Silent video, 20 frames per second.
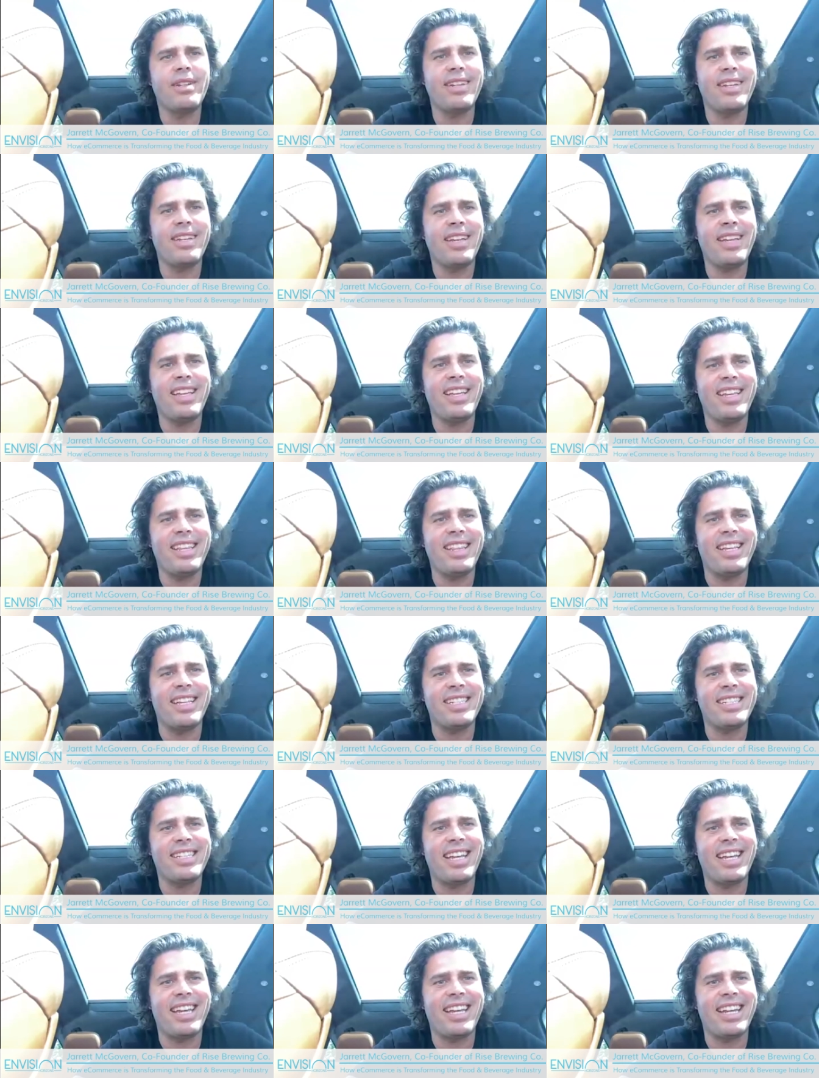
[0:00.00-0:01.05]
in this
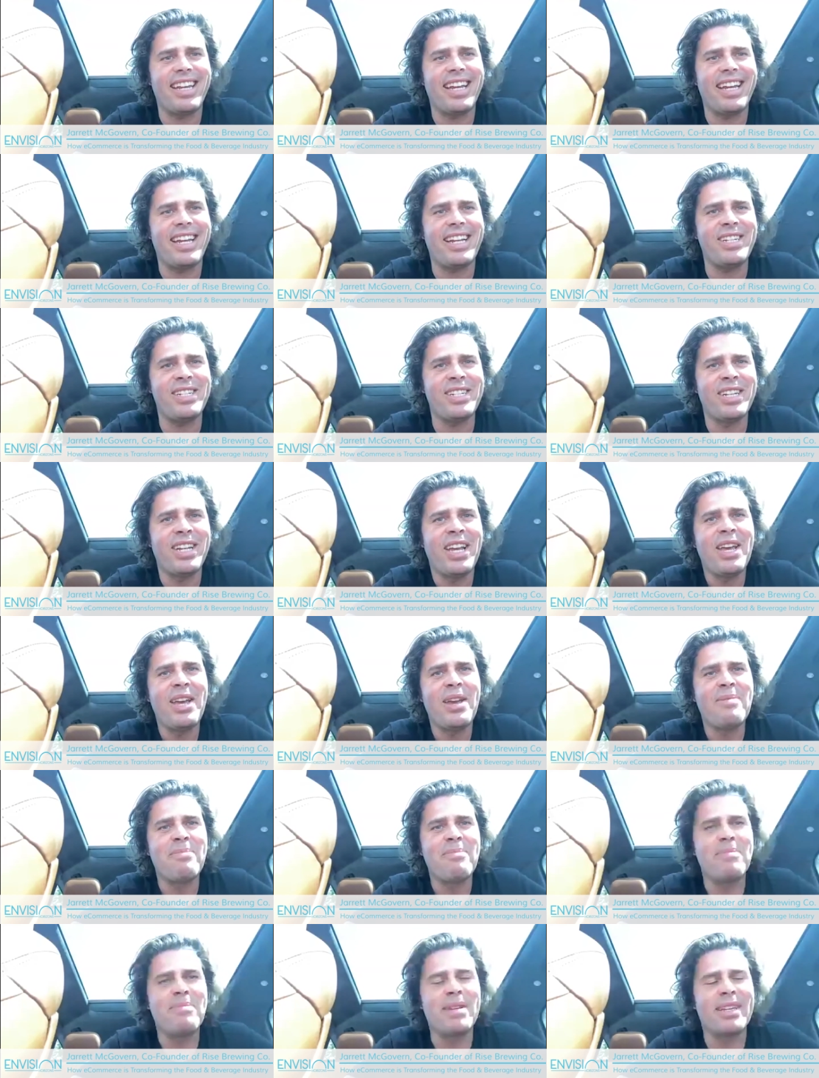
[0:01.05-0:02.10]
day and age,
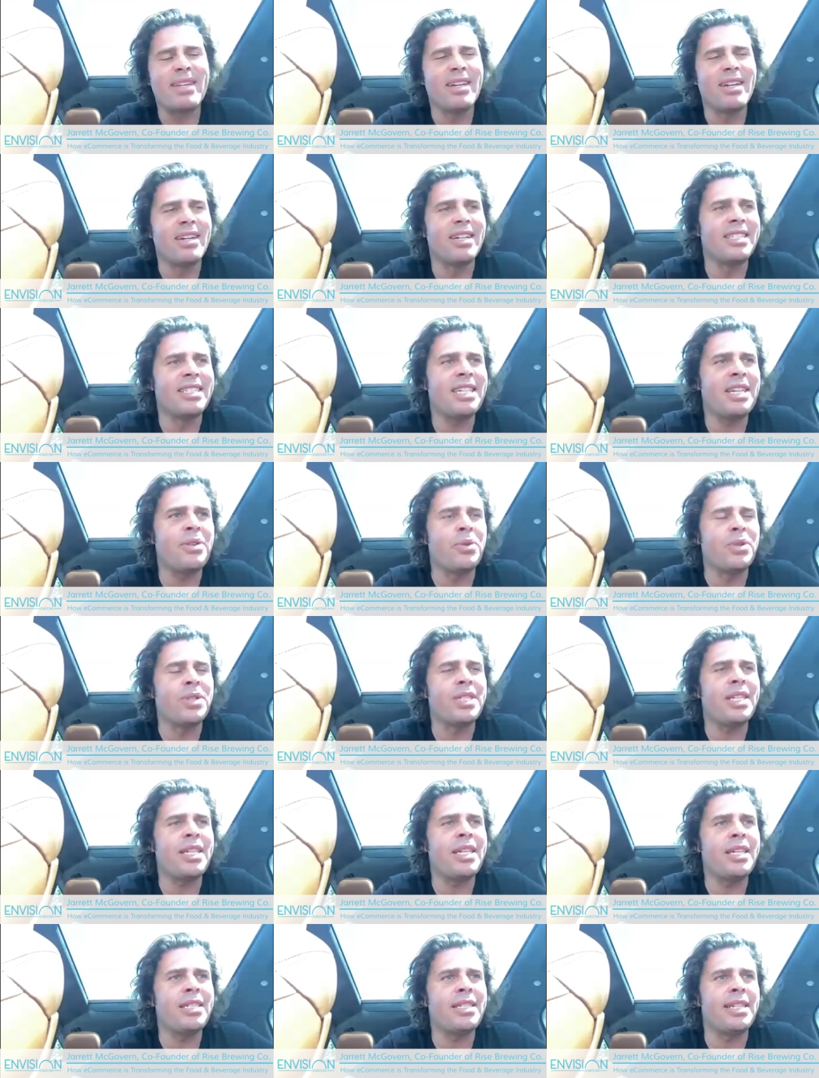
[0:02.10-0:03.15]
because it was
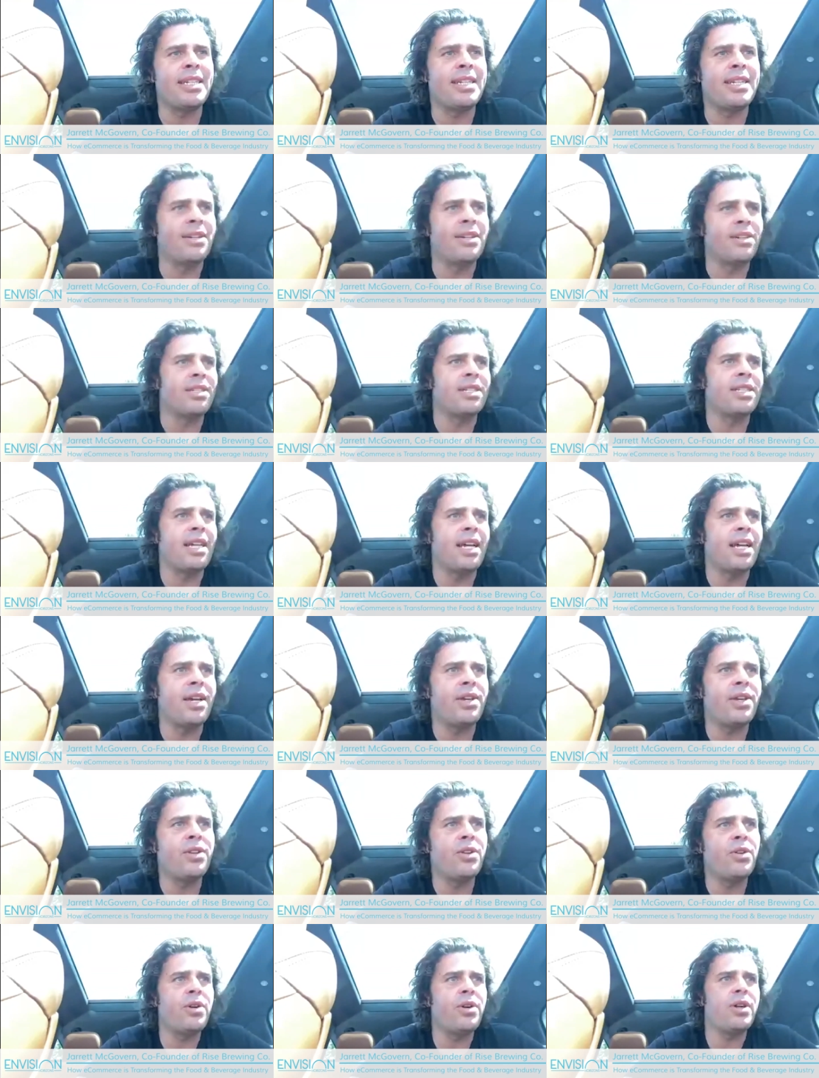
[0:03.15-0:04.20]
easier to say,
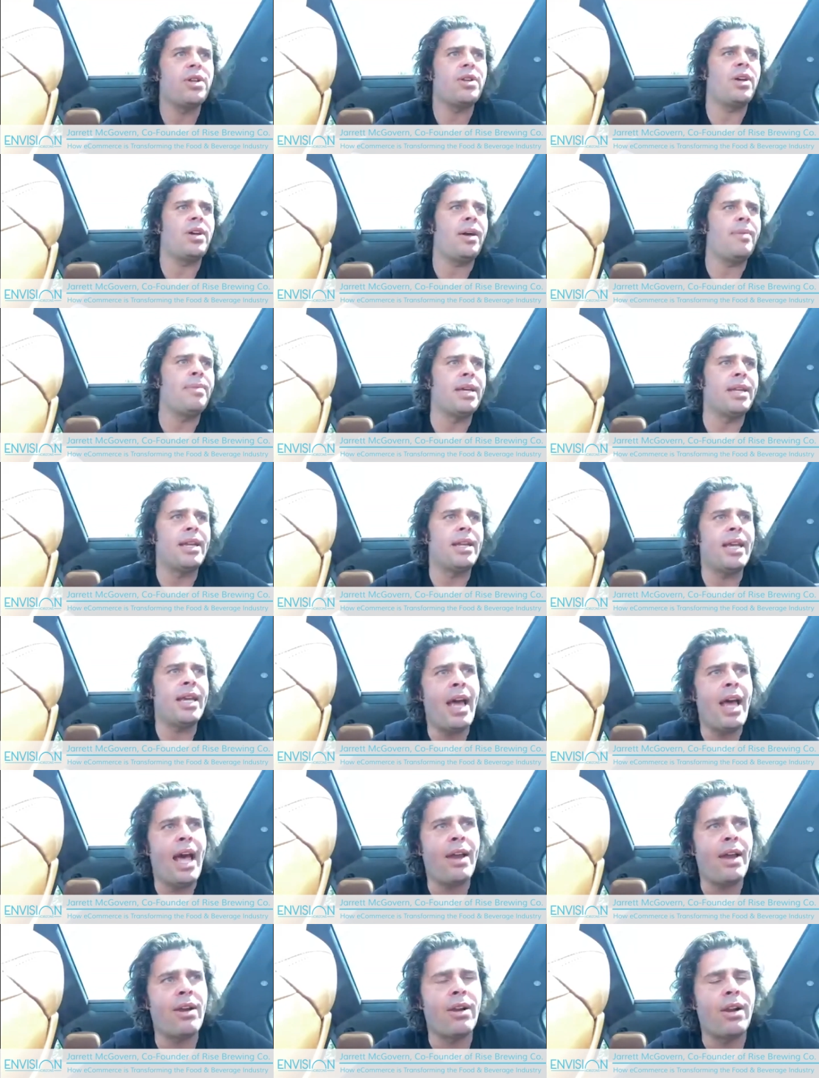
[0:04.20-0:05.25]
you know what, I mean,
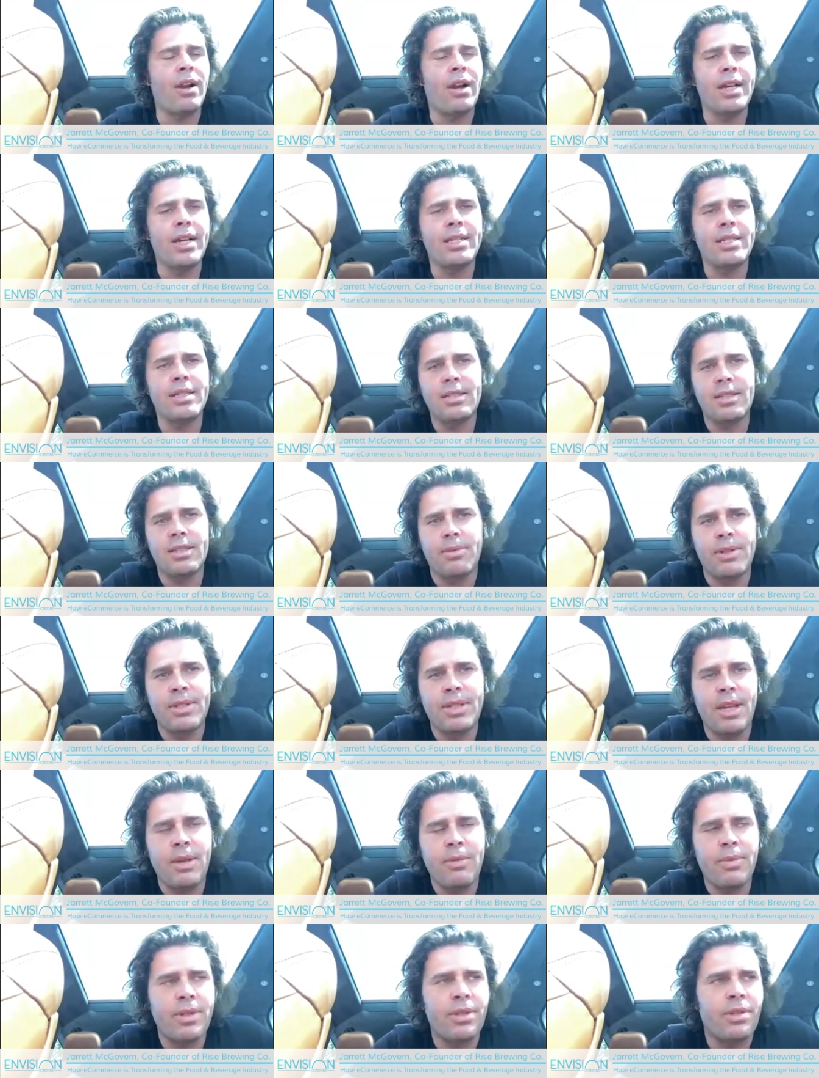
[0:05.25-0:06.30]
at our heights in the
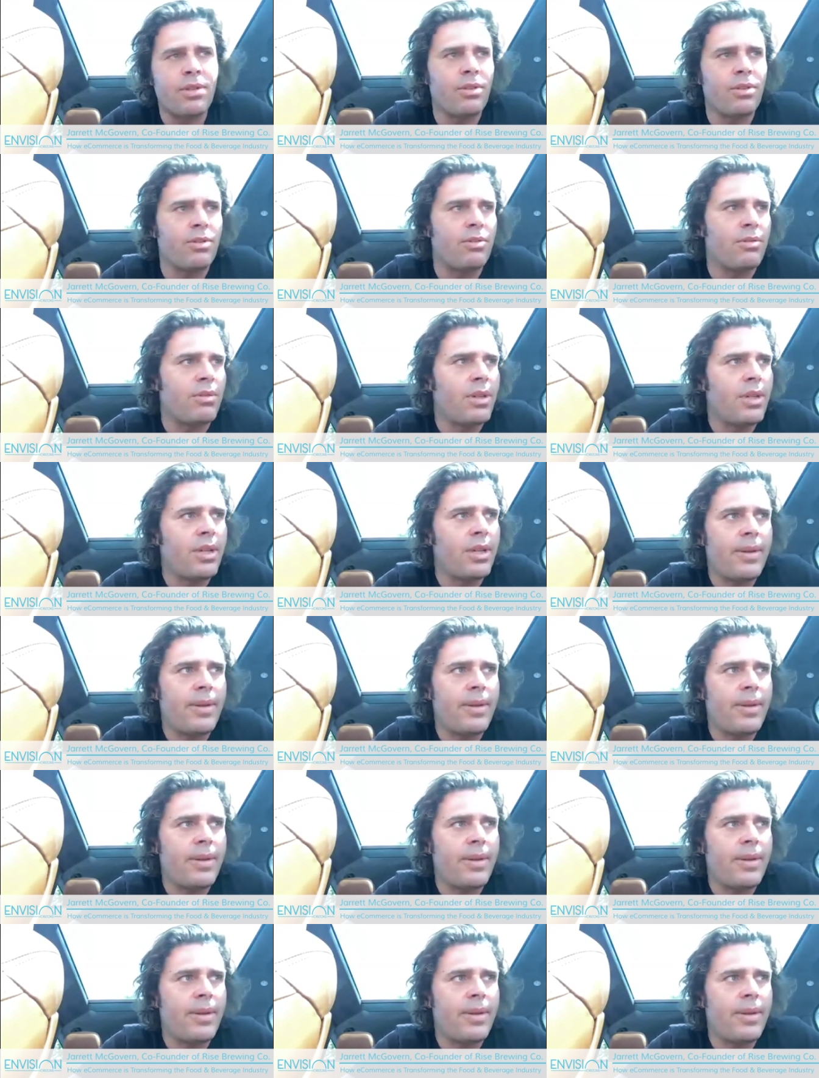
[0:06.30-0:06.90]
summertime, we do